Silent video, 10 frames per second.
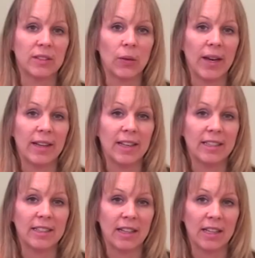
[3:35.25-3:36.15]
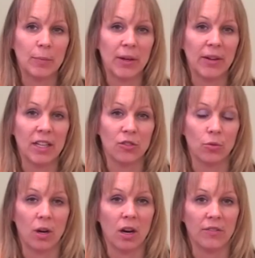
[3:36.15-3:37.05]
So I like to think about
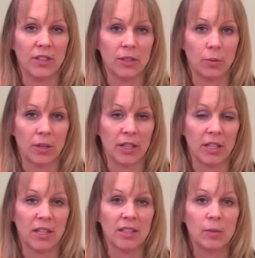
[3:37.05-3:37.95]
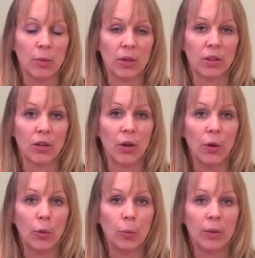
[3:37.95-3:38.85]
Andrew Harvey's work and his book, The
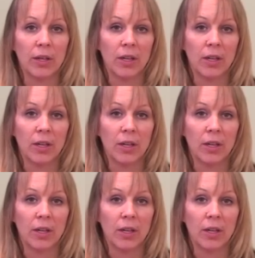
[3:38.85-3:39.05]
Hope,